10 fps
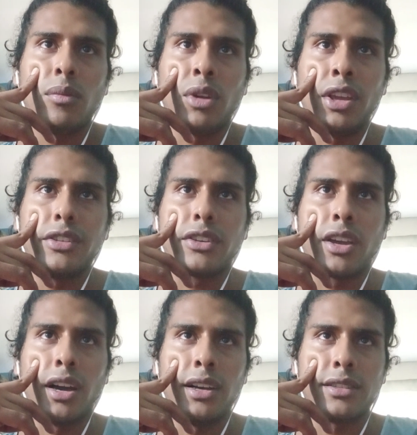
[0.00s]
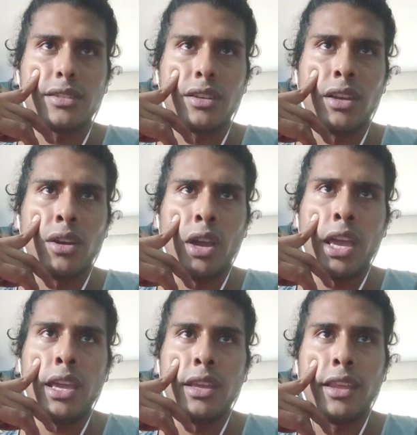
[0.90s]
but he's cut, and
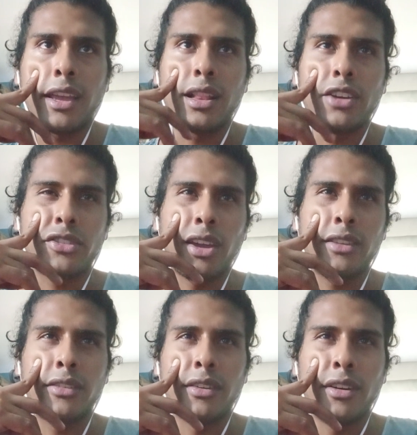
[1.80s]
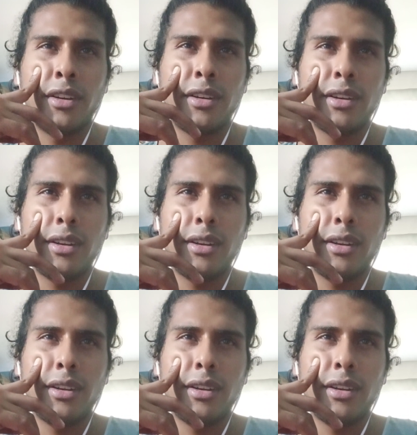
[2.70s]
hey, they clash heads there.